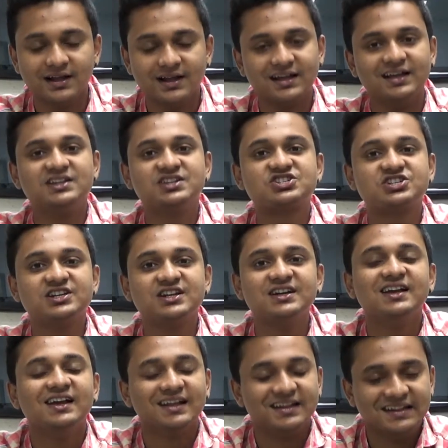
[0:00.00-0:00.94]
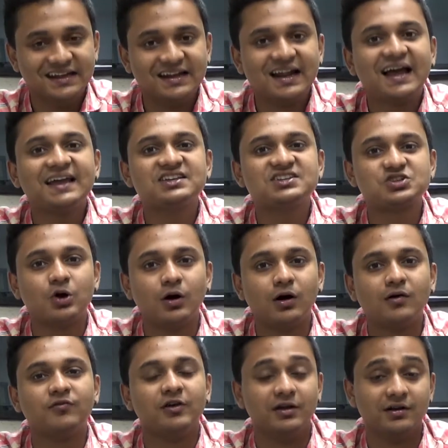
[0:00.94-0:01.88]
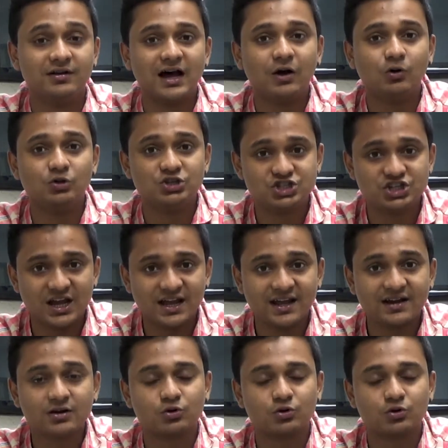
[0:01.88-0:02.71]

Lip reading: Instead, the likes of Rahul Chahar,